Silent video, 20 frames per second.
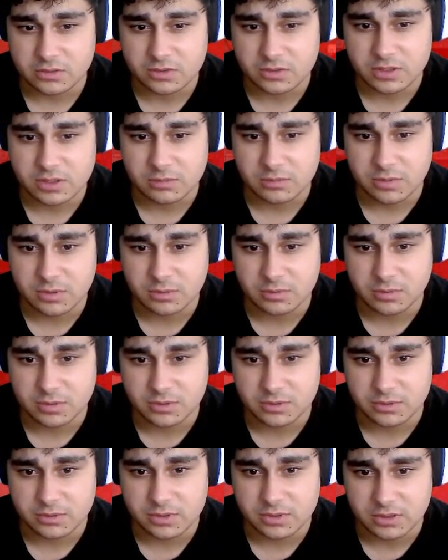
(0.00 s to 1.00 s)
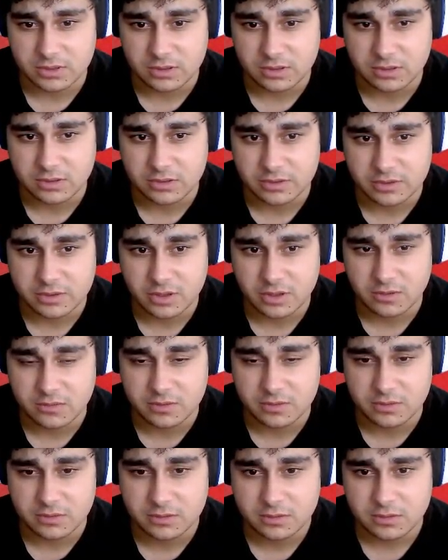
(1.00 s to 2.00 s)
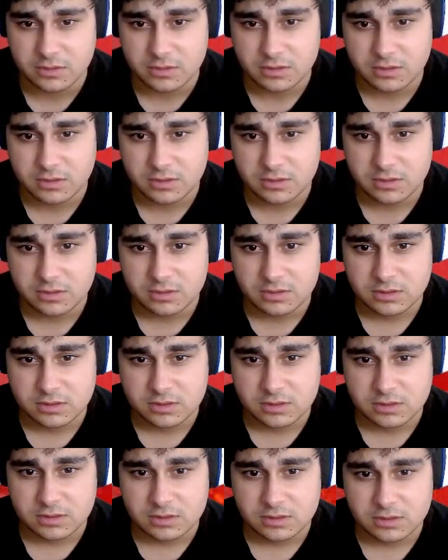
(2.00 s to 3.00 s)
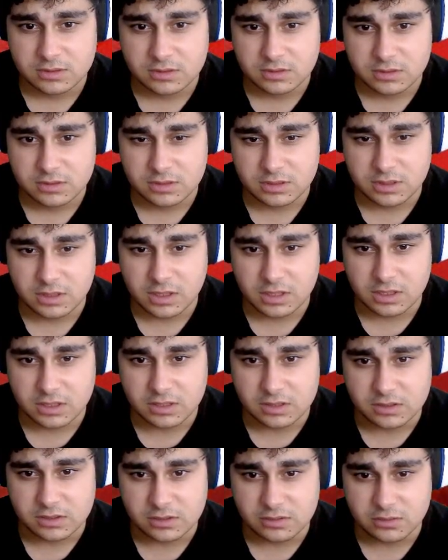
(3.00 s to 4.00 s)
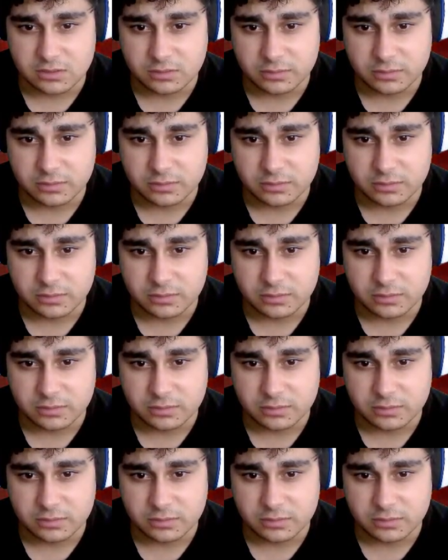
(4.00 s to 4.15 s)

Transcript: see people using Eagles often. Yeah, he's an old